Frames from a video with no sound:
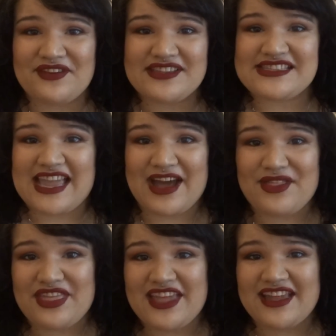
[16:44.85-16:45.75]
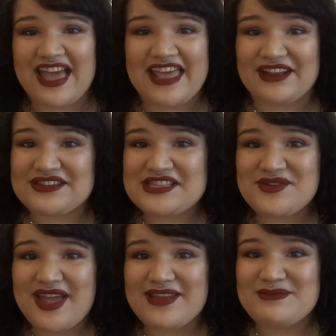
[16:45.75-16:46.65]
stay healthy, and I'll see you
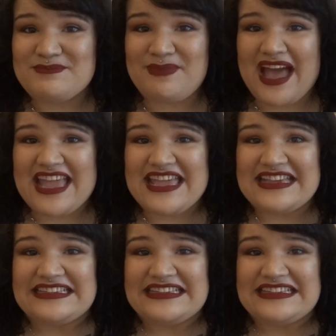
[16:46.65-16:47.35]
again. Bye!